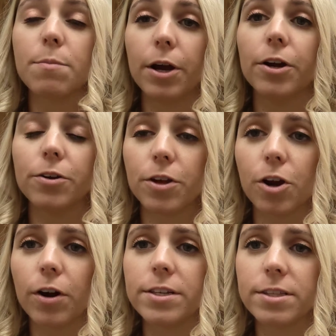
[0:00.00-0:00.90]
barrier that
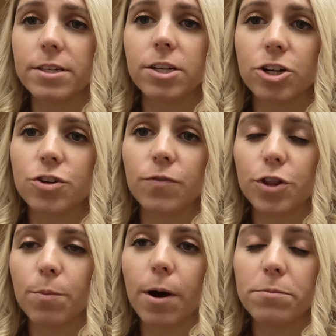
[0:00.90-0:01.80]
creates the suction for
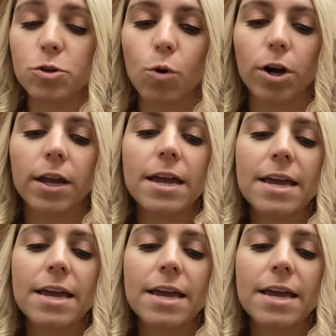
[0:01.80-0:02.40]
the pump to work.